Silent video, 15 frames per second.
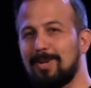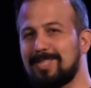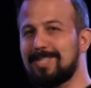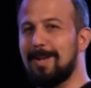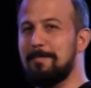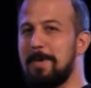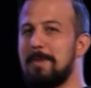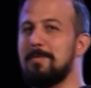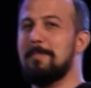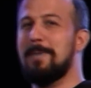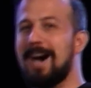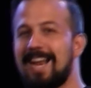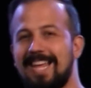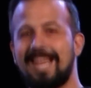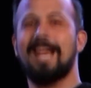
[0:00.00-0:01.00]
Like, "What's up,
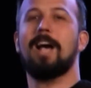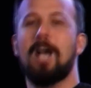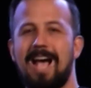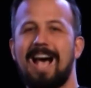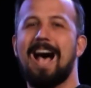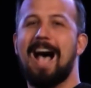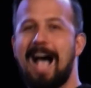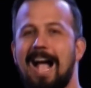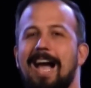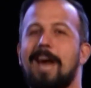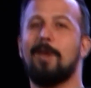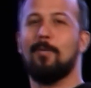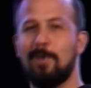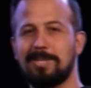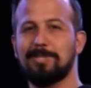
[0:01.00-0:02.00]
everybody?
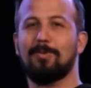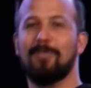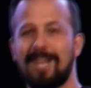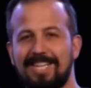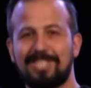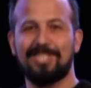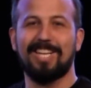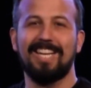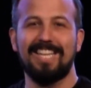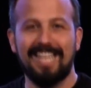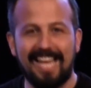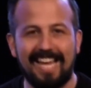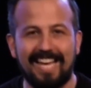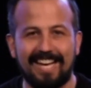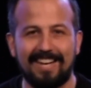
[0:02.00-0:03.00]
I got a
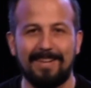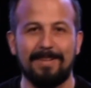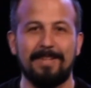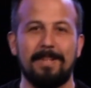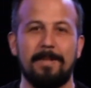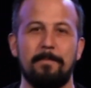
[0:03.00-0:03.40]
reservation. Yeah."